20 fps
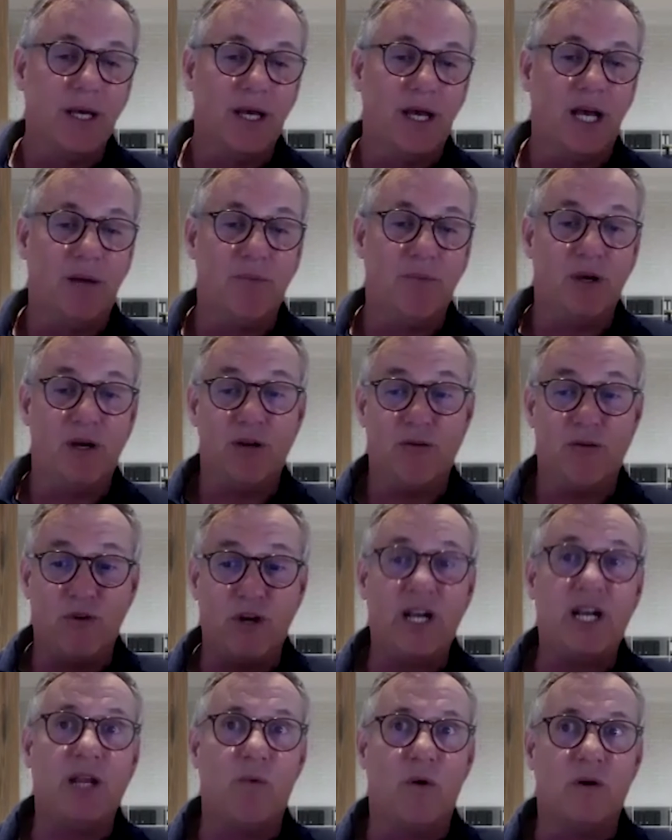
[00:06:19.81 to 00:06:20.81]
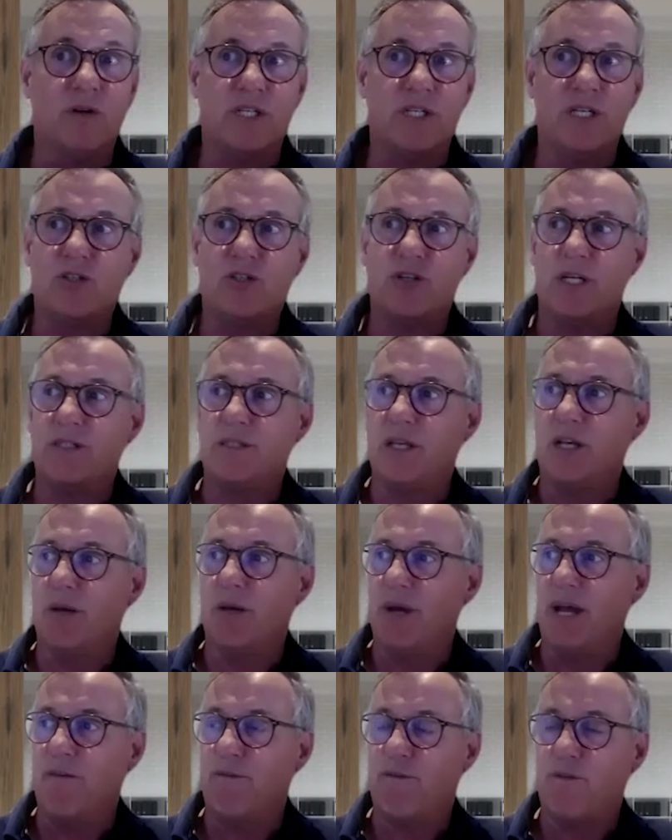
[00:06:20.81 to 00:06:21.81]
Um, and really what's interesting
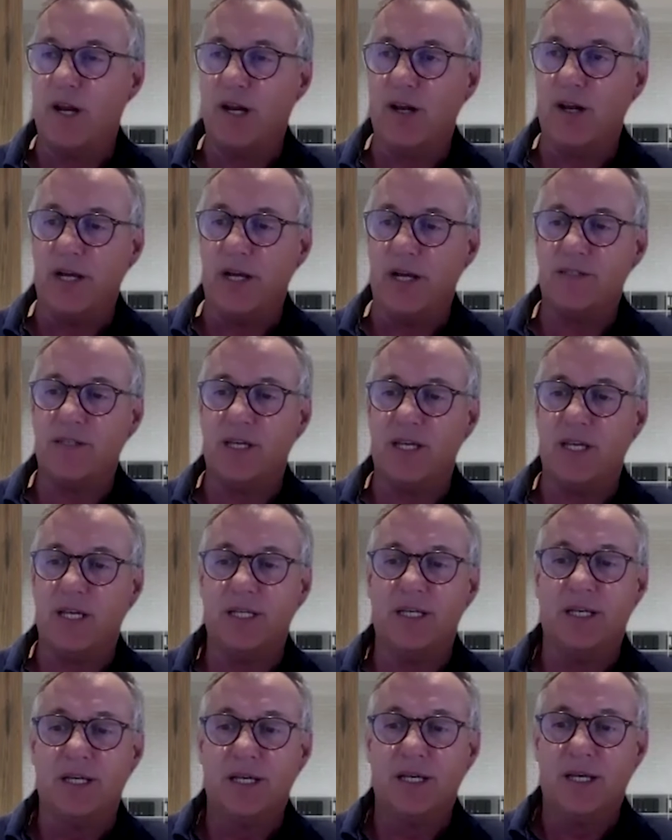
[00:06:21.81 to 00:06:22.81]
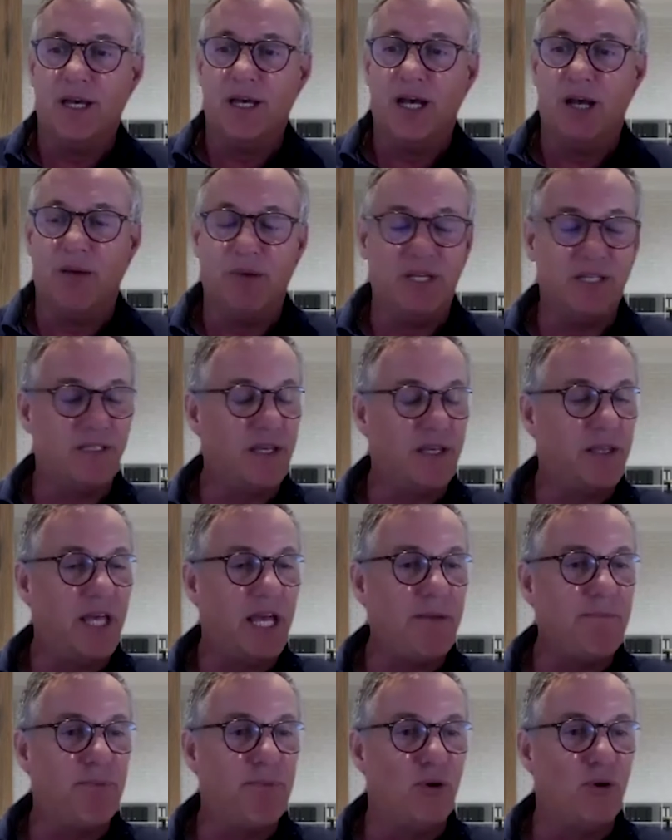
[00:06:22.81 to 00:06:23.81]
about Fred IT um, is that
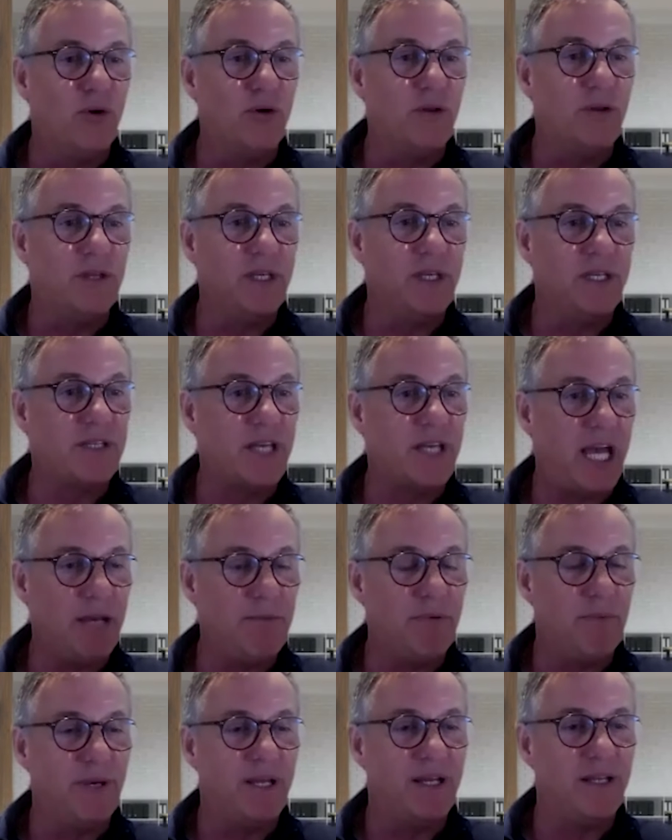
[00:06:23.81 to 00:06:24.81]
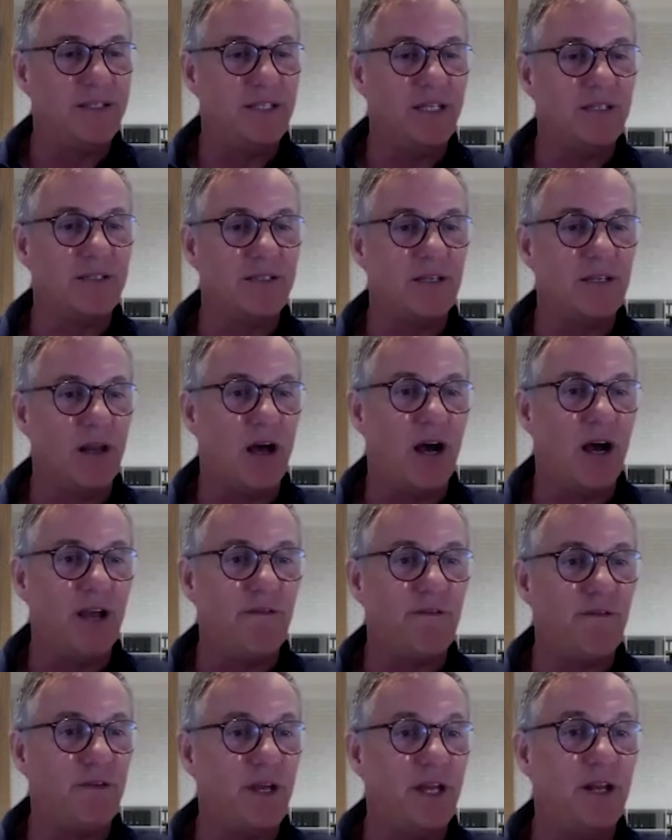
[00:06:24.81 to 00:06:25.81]
they brought this capability to
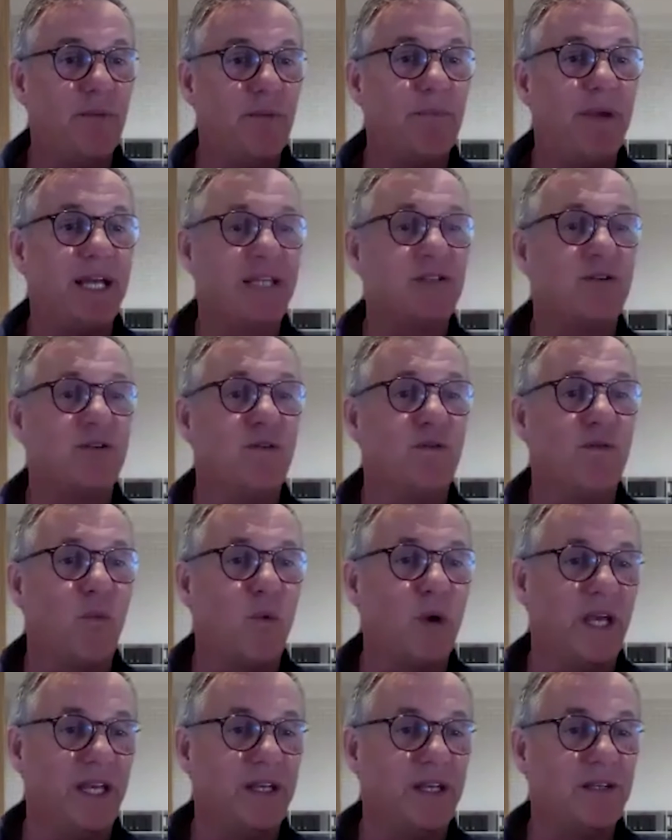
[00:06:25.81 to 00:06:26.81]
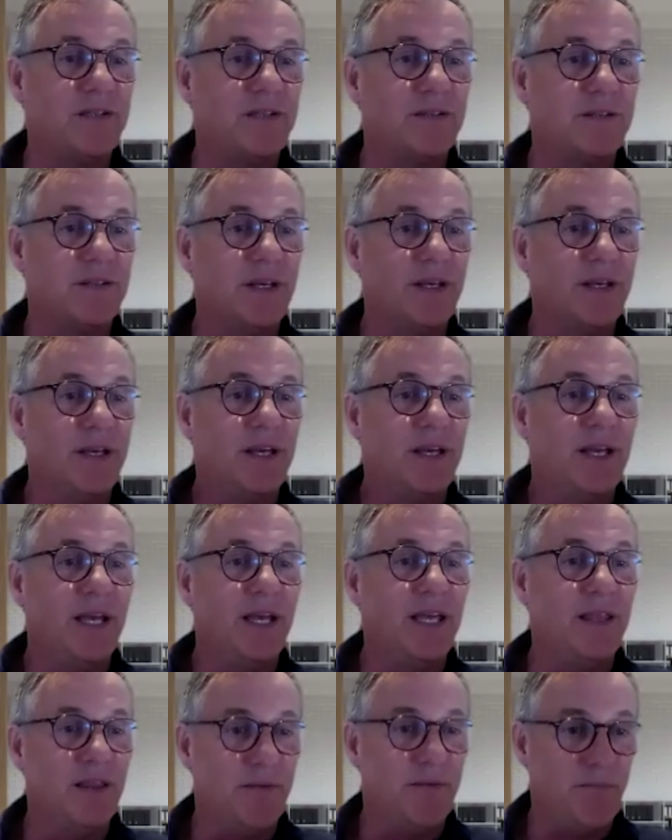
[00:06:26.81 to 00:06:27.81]
life in a matter of weeks
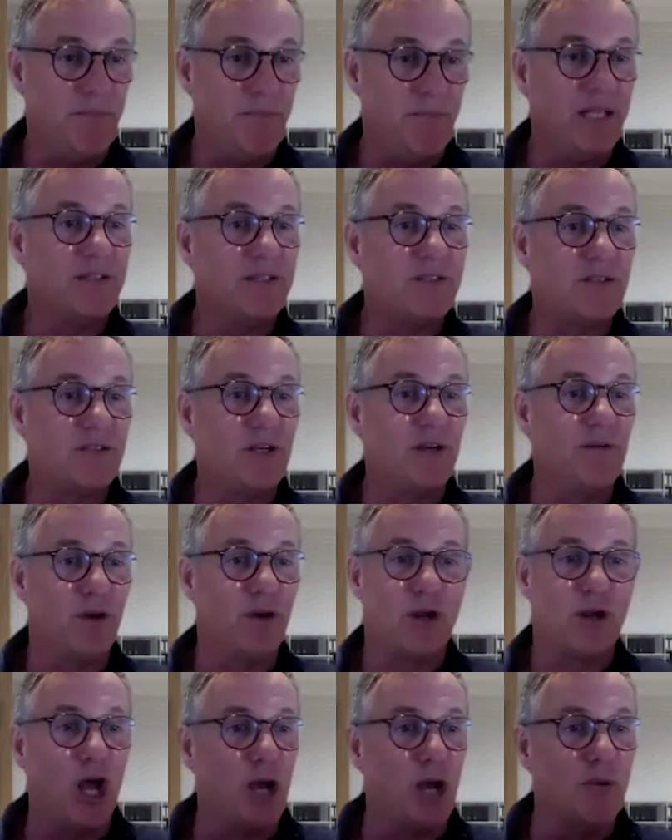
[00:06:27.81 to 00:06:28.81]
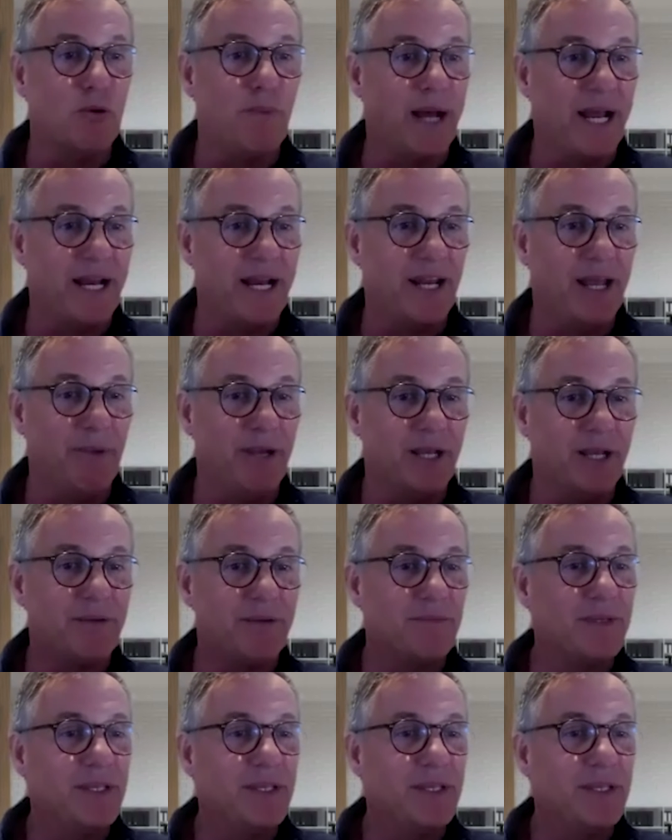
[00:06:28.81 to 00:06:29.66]
in the midst of a global pandemic.